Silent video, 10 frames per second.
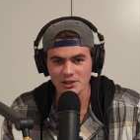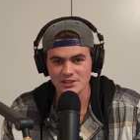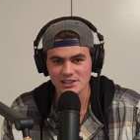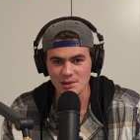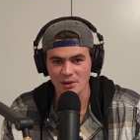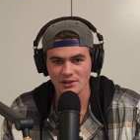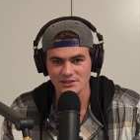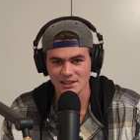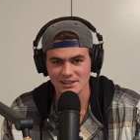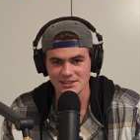your
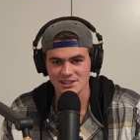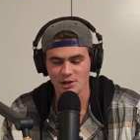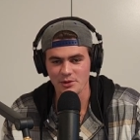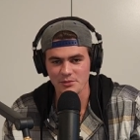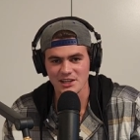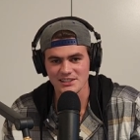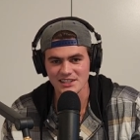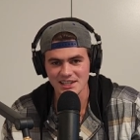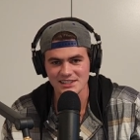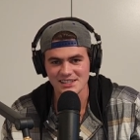seatbelts, ladies and gentlemen, because
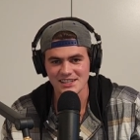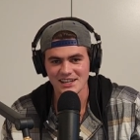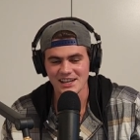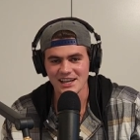this